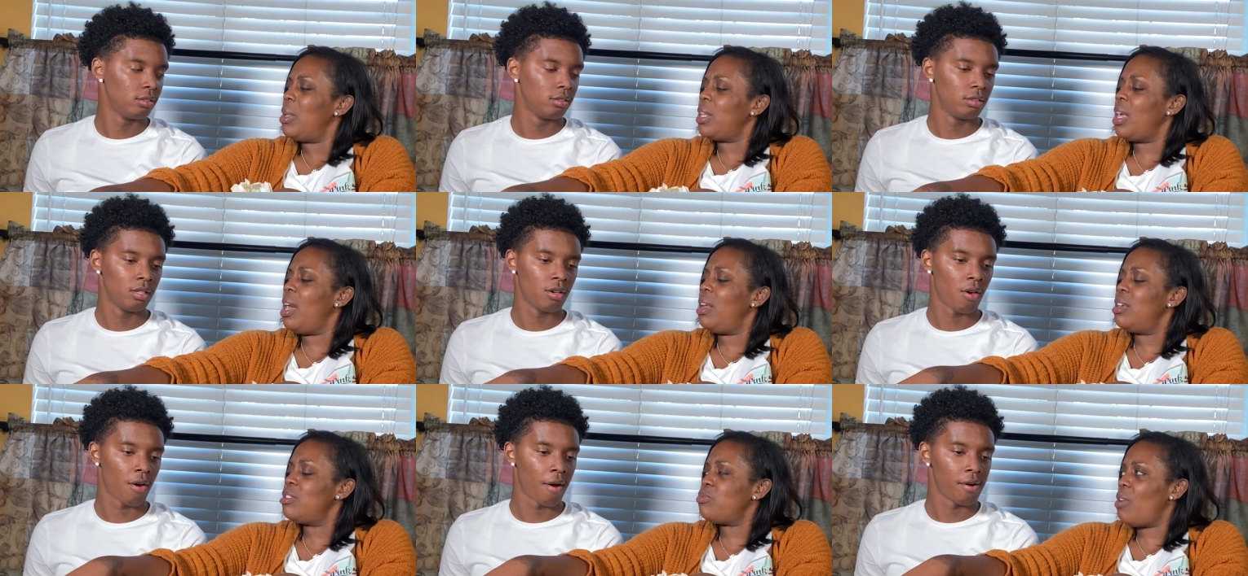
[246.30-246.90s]
Speaker 1: the hell
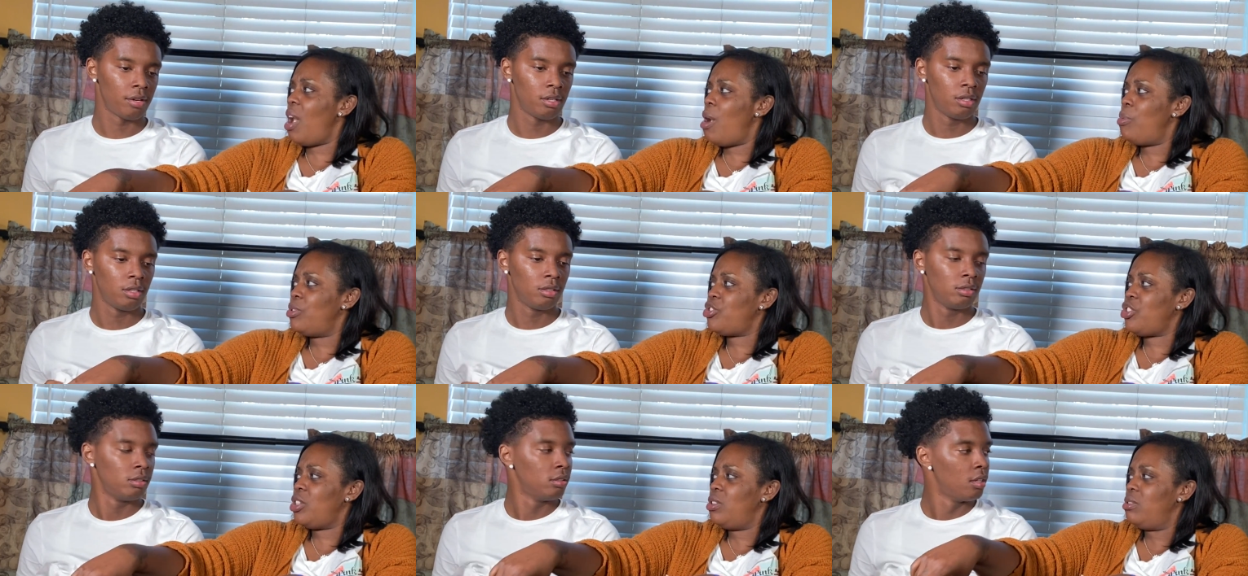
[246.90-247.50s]
is wrong
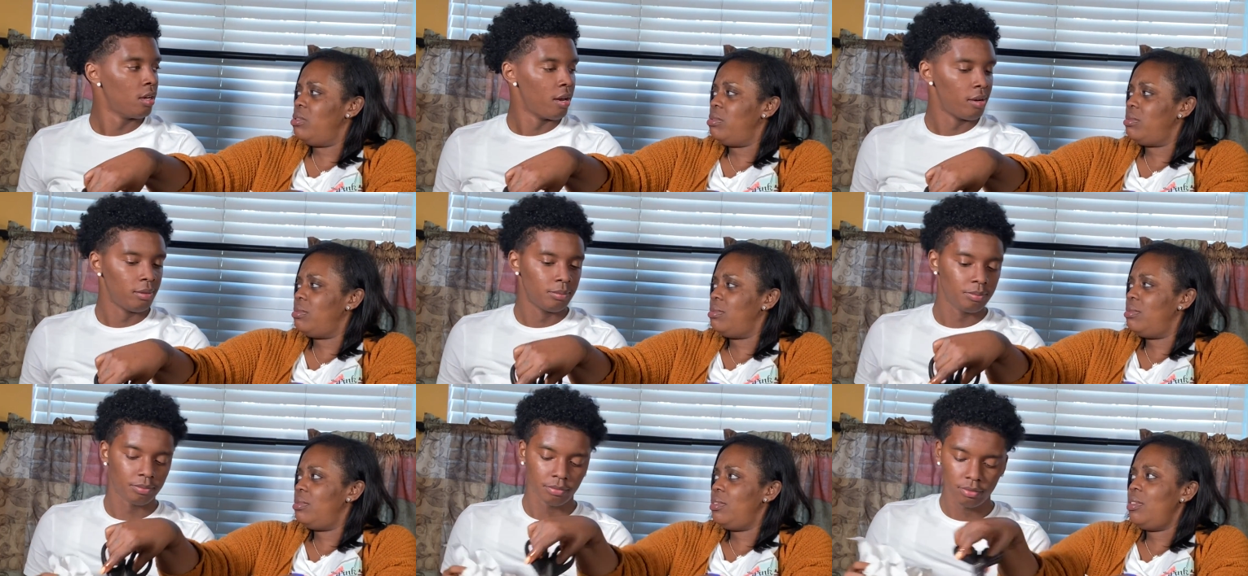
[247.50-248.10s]
with you?
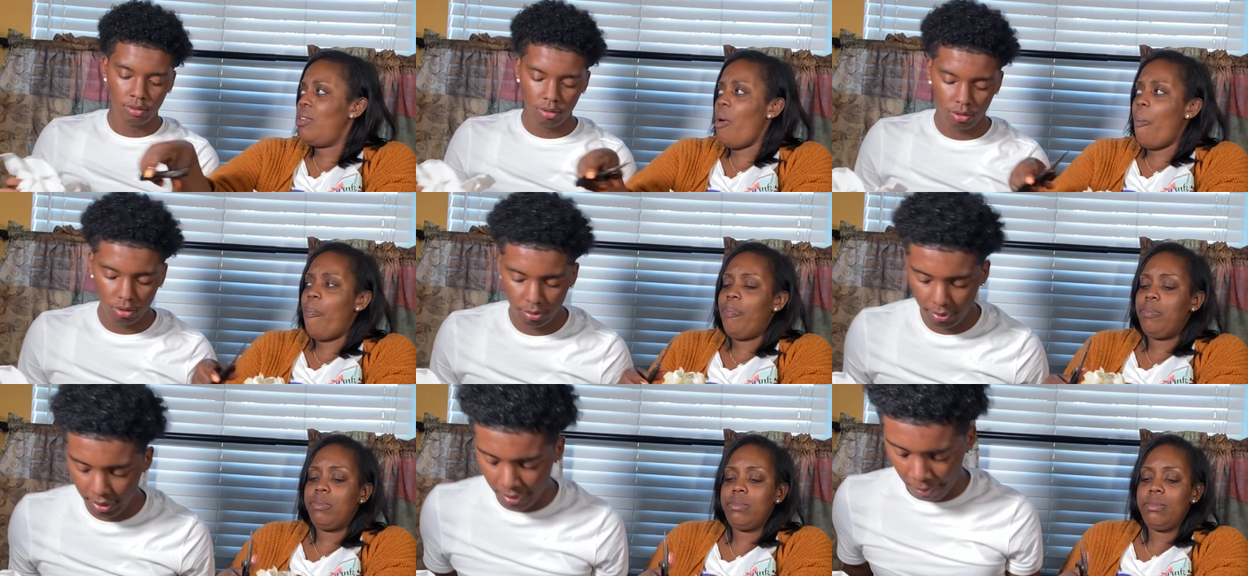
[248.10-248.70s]
That's
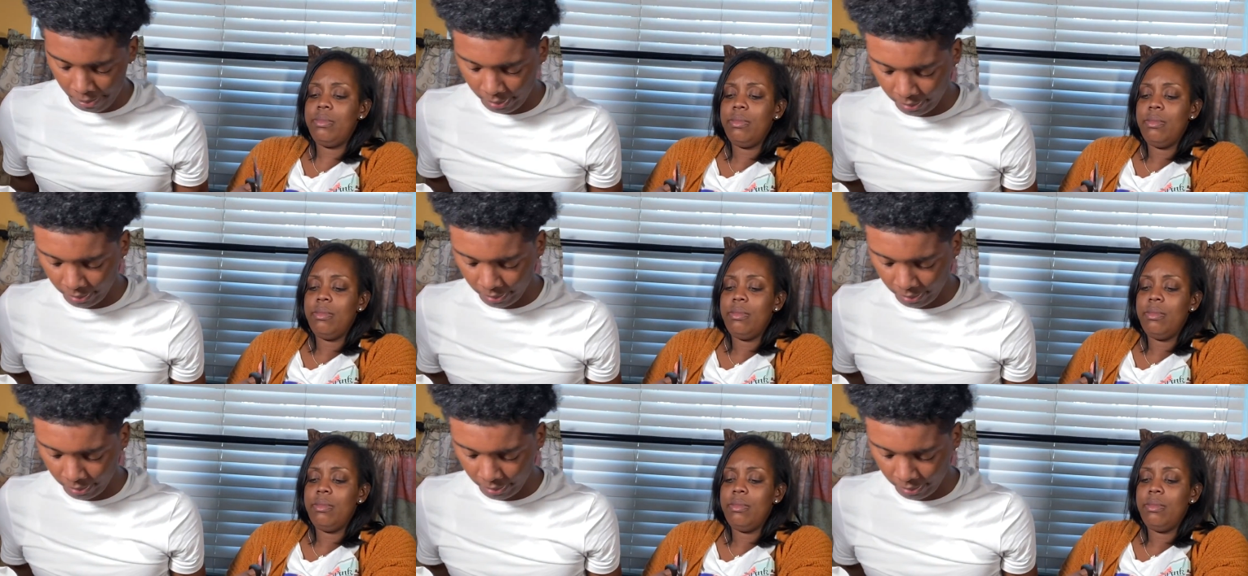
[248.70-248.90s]
right.